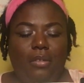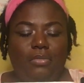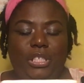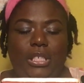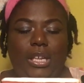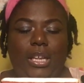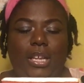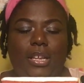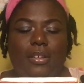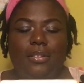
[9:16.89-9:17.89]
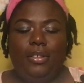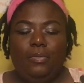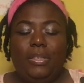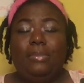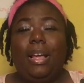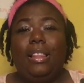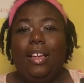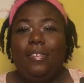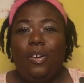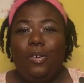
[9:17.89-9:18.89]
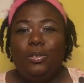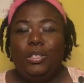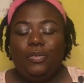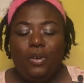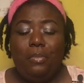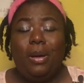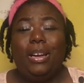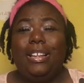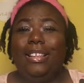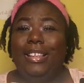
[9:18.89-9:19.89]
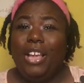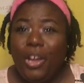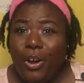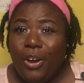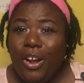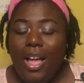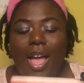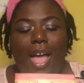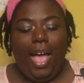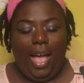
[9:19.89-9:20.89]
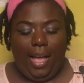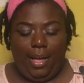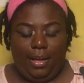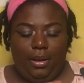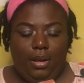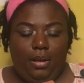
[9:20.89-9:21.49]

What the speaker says: She was my life coach for about a year, and